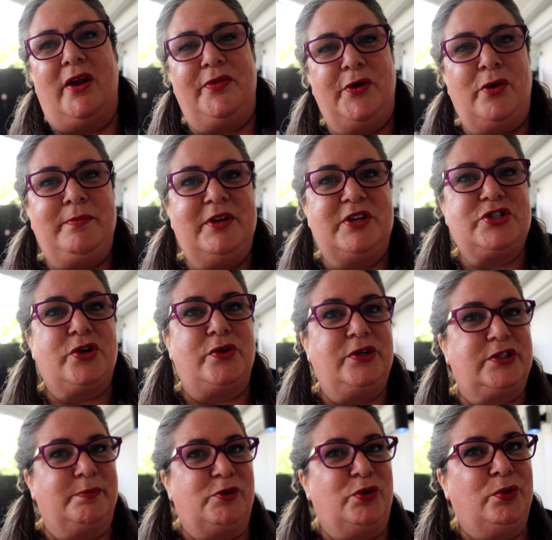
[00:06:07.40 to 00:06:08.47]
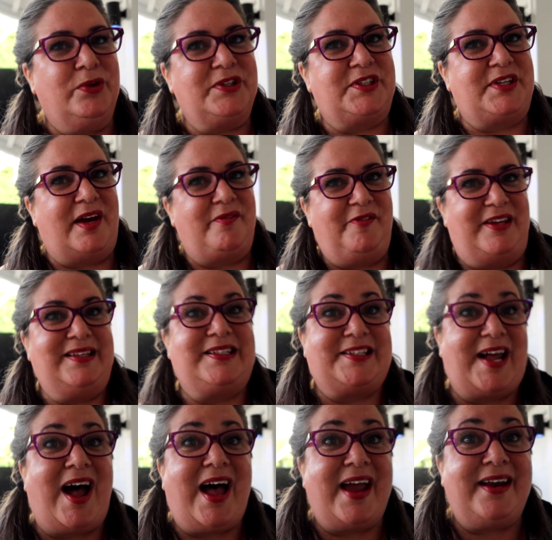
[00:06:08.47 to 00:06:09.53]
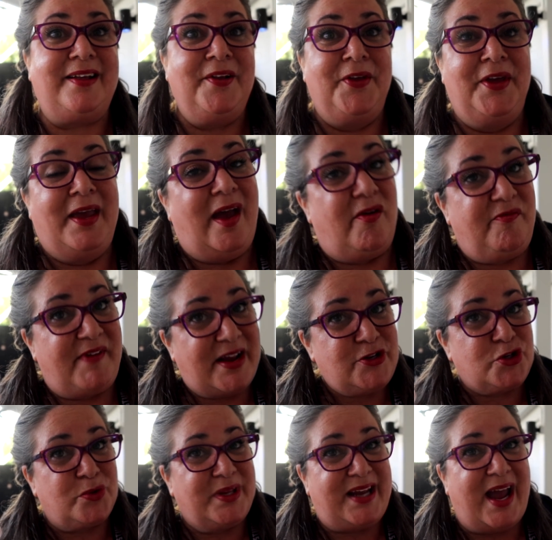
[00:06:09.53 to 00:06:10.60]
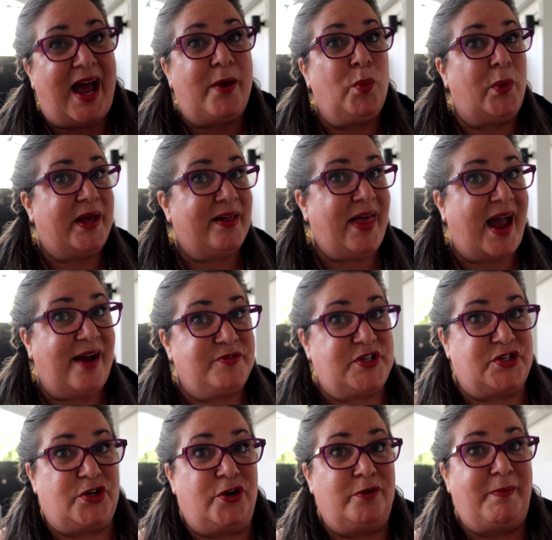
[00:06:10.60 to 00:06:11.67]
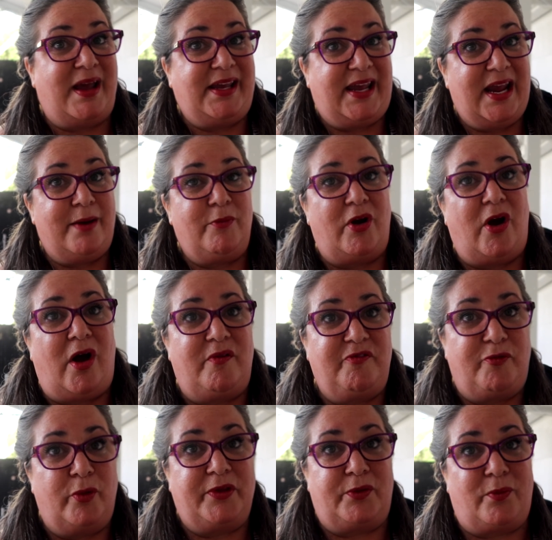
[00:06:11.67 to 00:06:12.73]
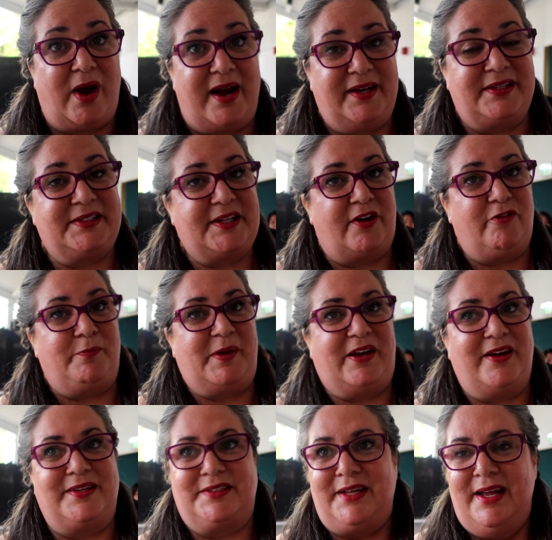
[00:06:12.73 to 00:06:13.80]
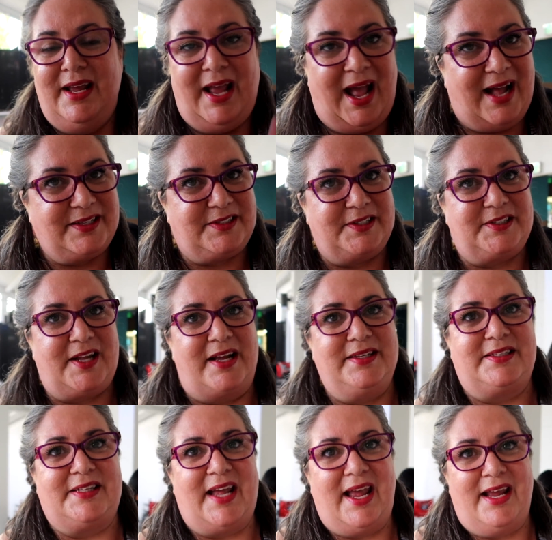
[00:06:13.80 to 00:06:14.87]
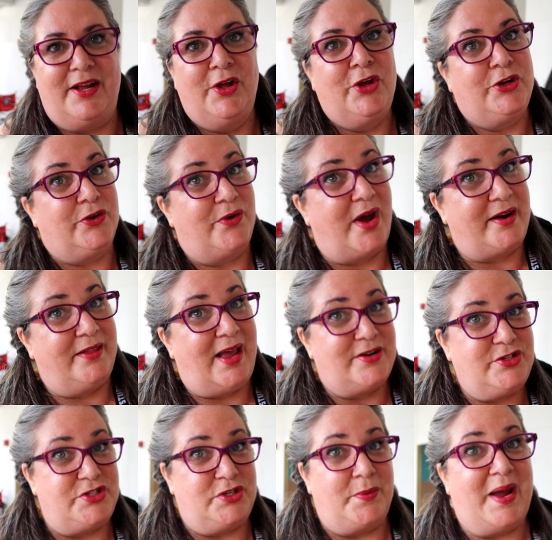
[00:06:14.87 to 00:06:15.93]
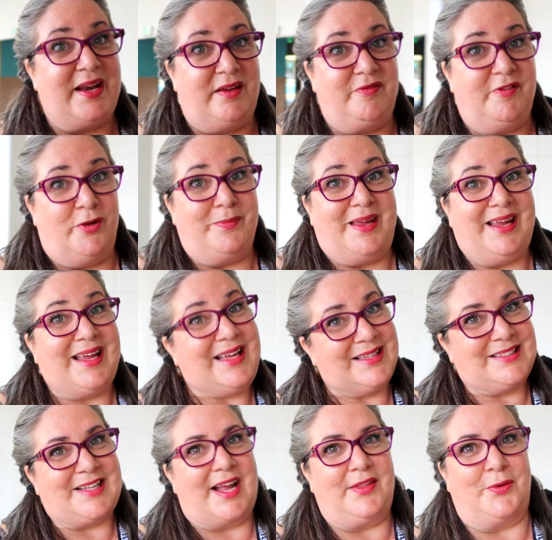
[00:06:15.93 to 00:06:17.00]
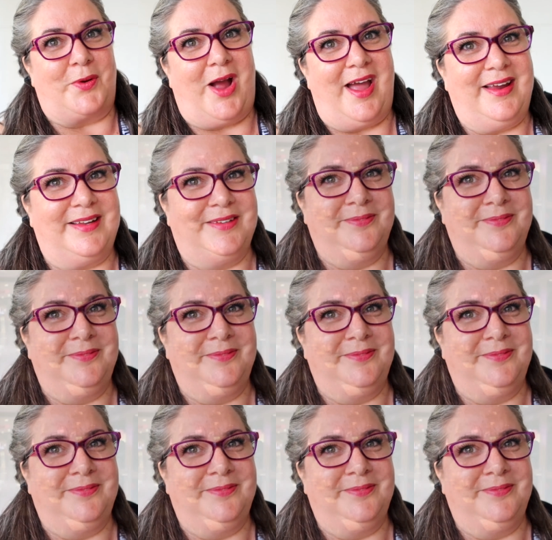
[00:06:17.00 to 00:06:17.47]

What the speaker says: although I'm going to show you some cool stuff inside, eventually I will have to turn my camera off for the ride itself because, as the signs say, you're not allowed to do any filming inside the ride.